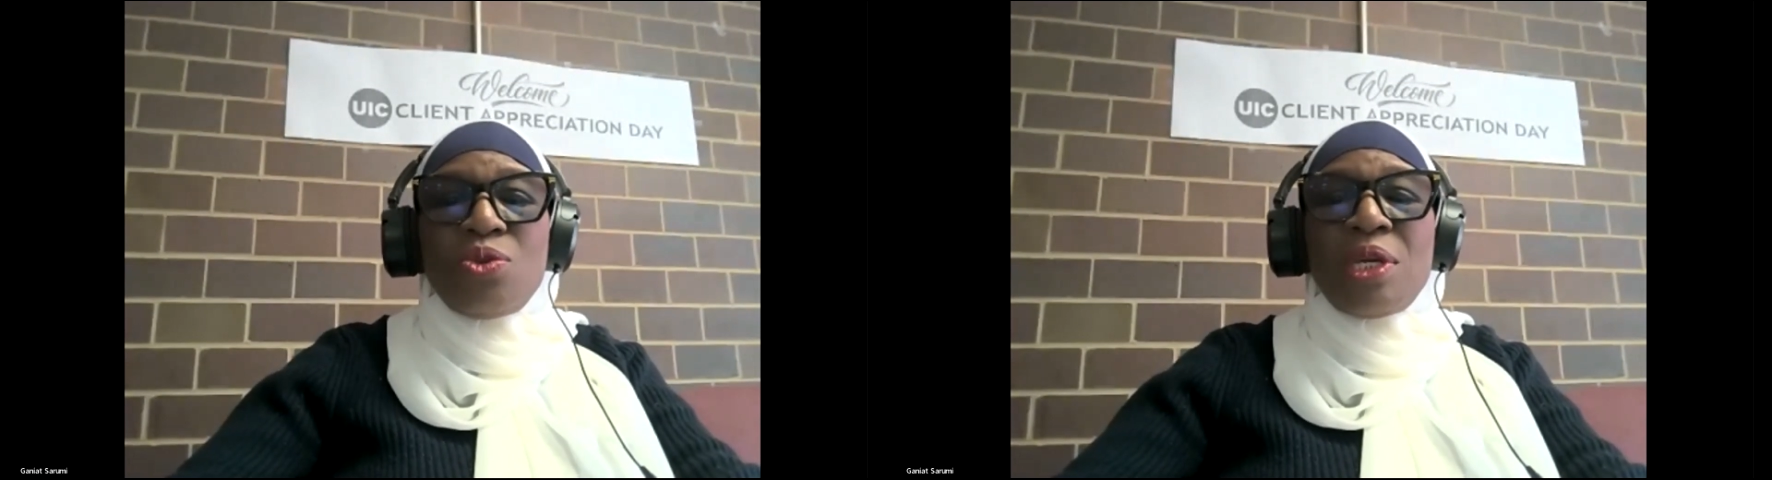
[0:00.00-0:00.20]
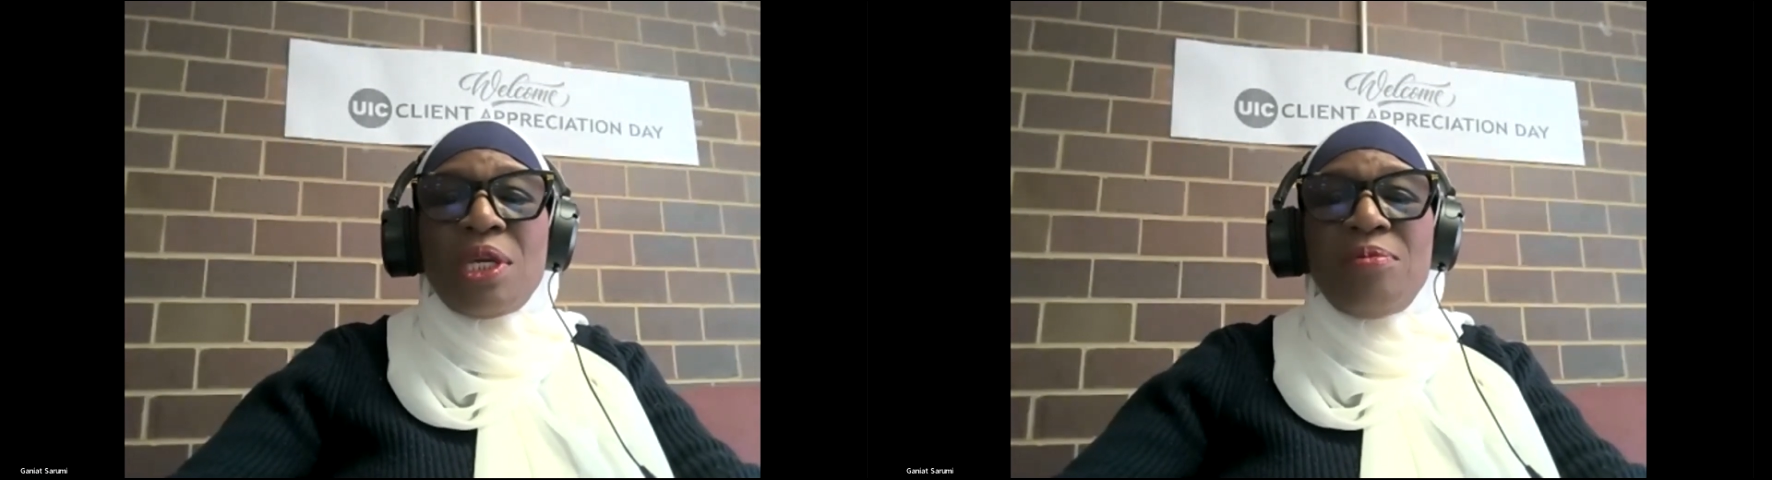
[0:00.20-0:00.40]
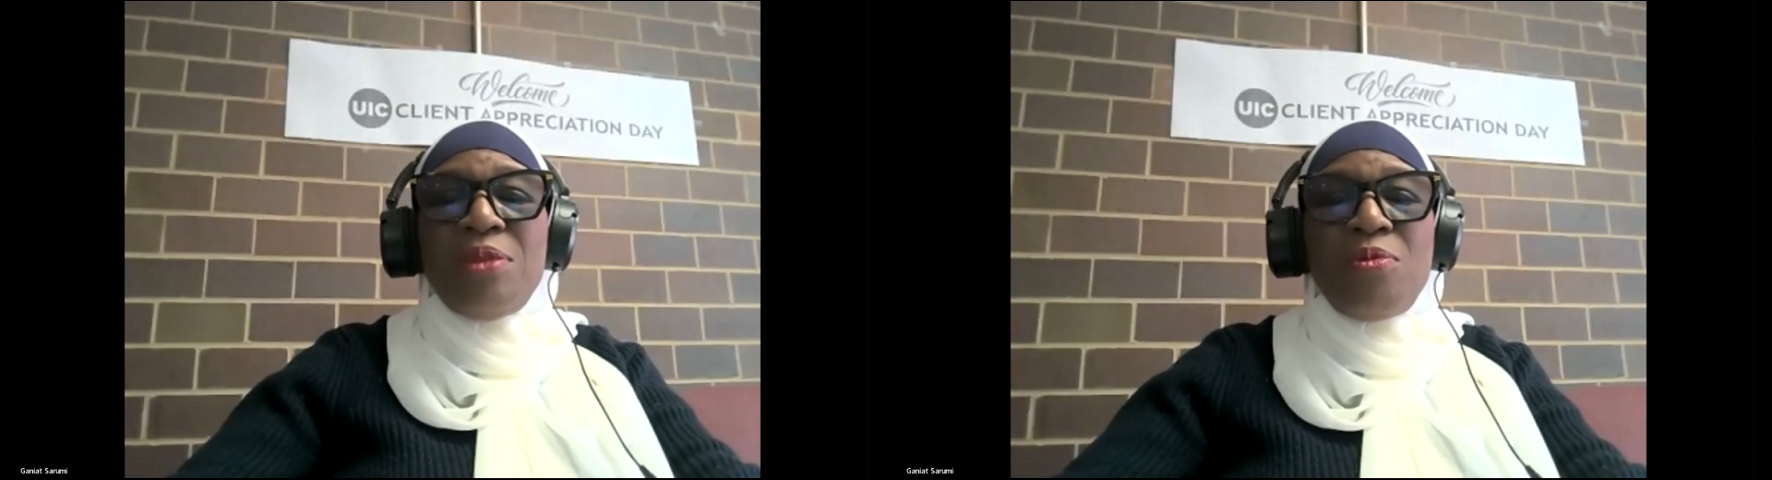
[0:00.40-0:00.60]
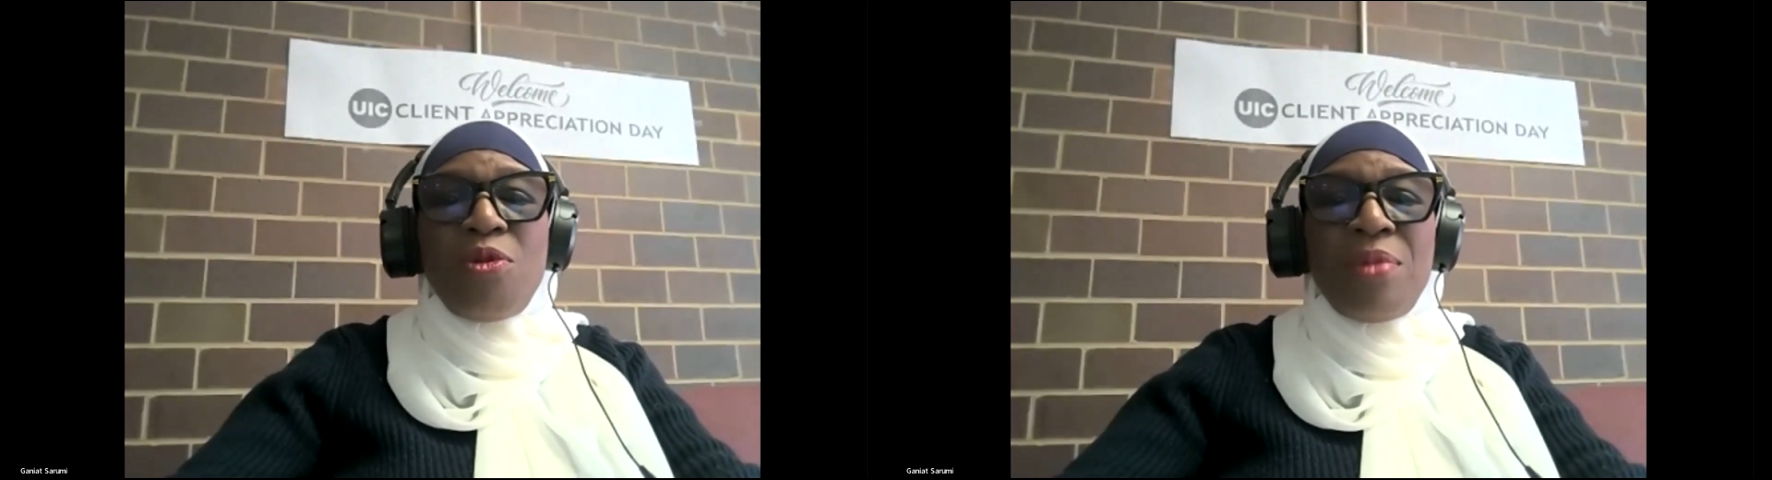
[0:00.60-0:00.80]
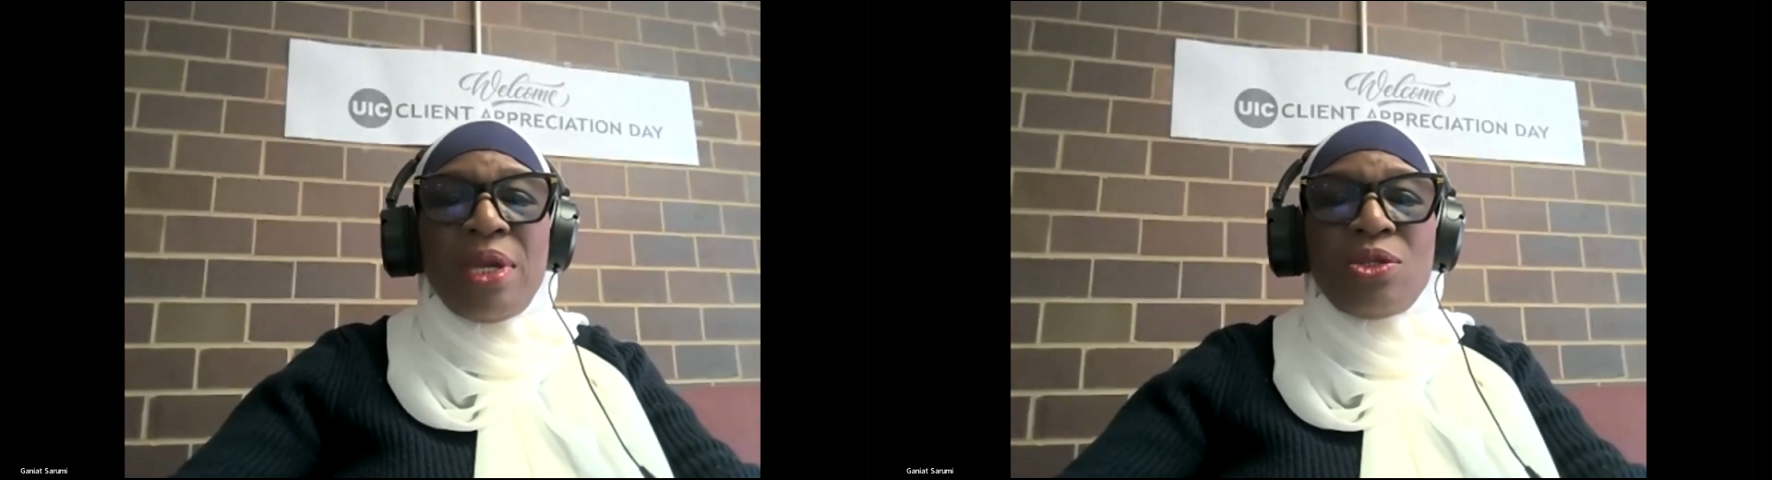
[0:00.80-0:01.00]
to keep the
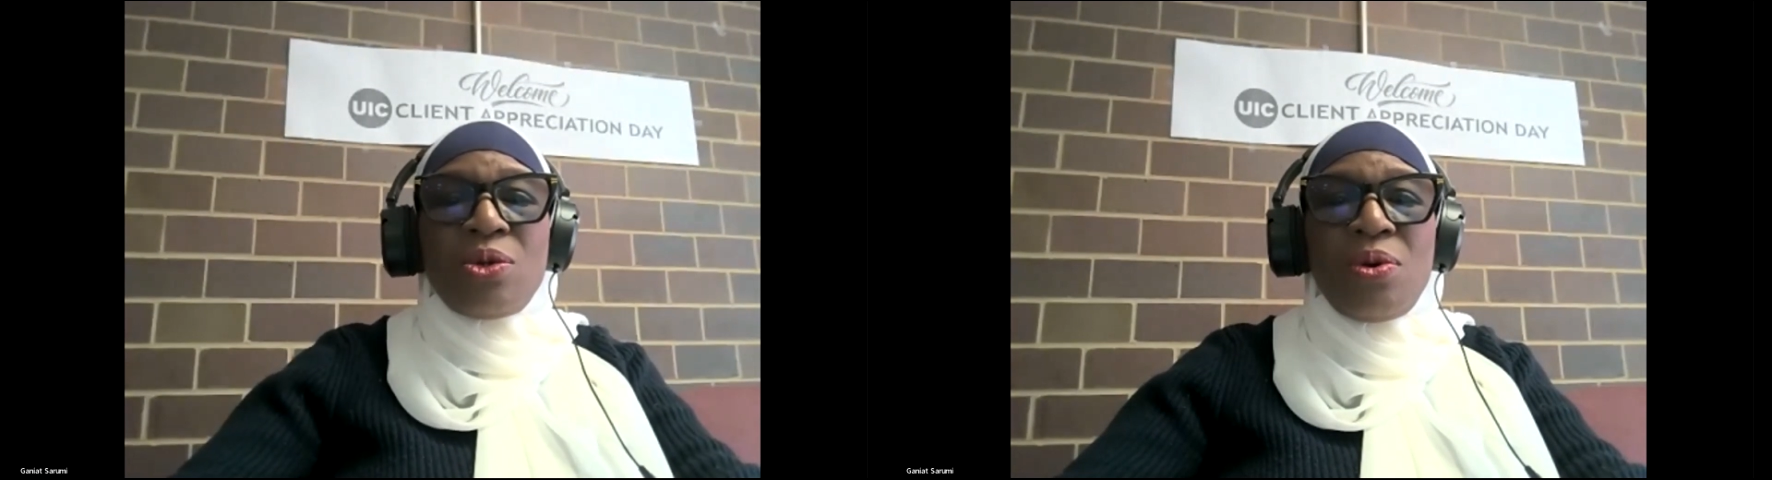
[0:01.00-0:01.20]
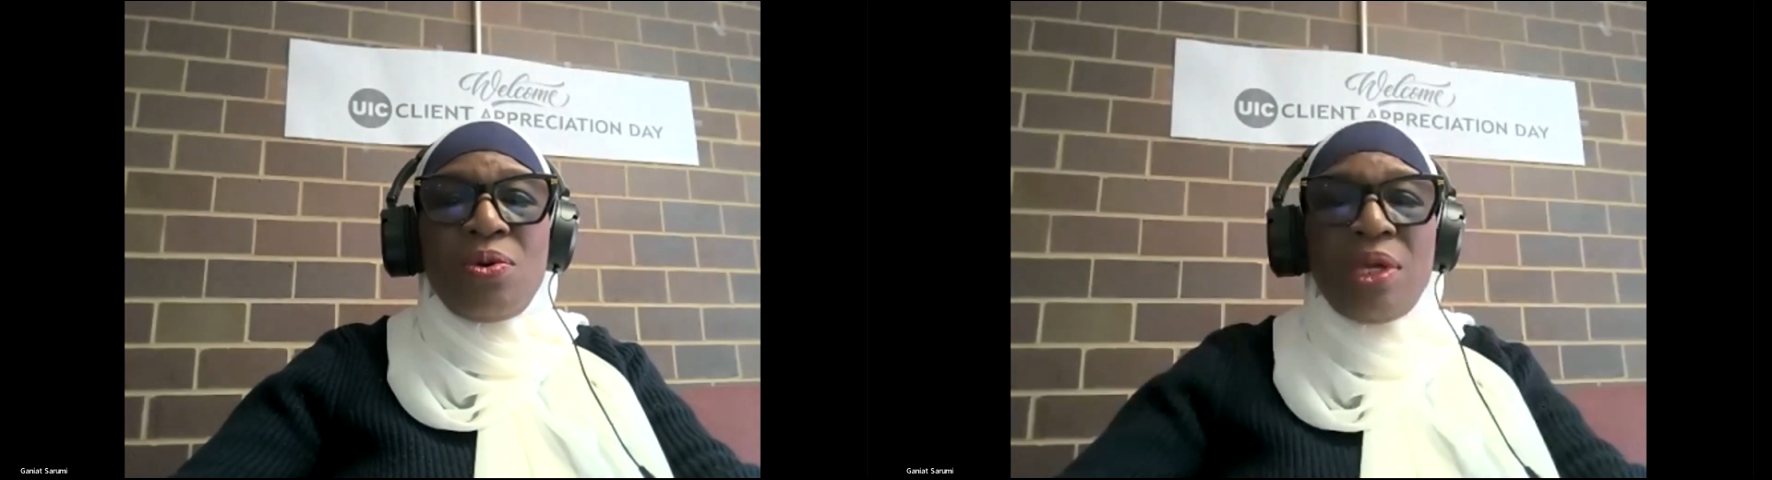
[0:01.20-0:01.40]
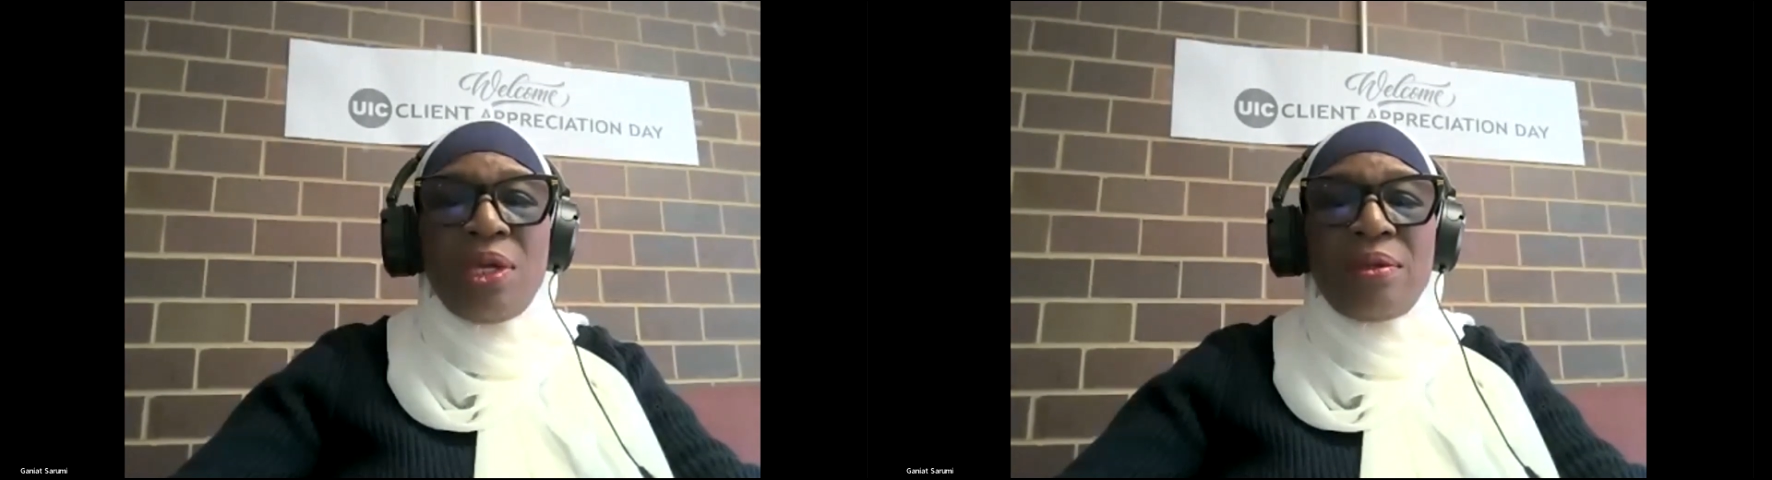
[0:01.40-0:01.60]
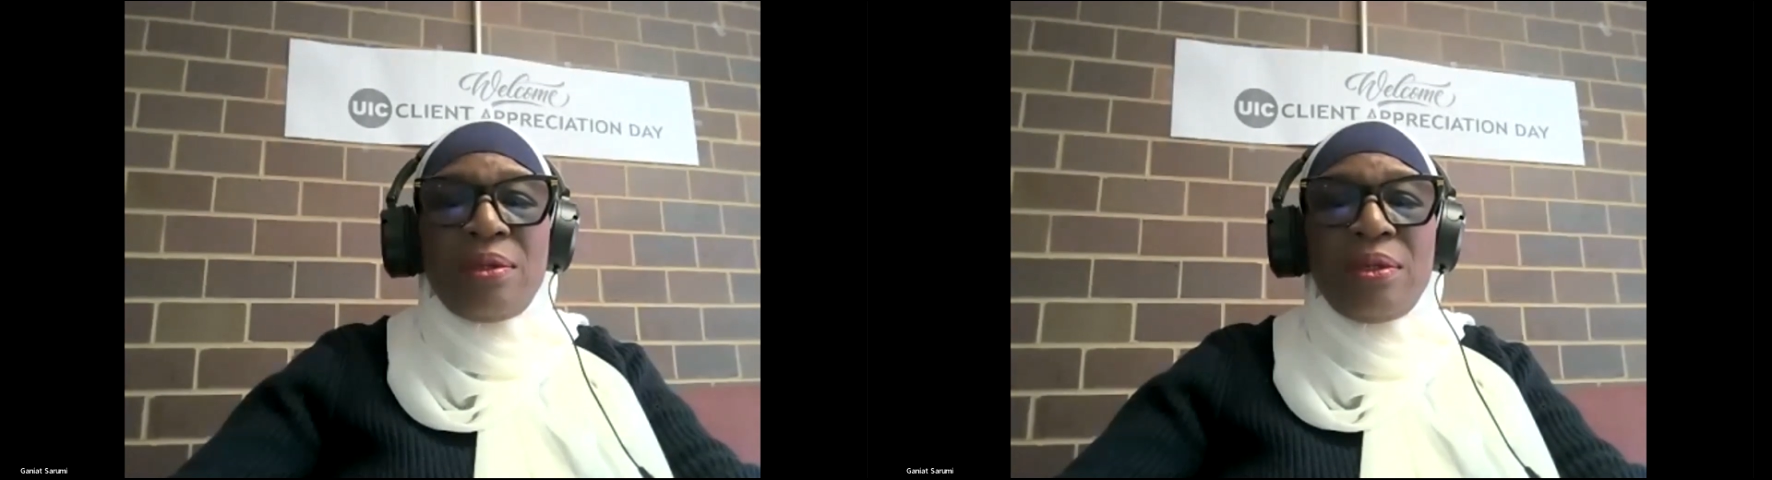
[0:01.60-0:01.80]
momentum going.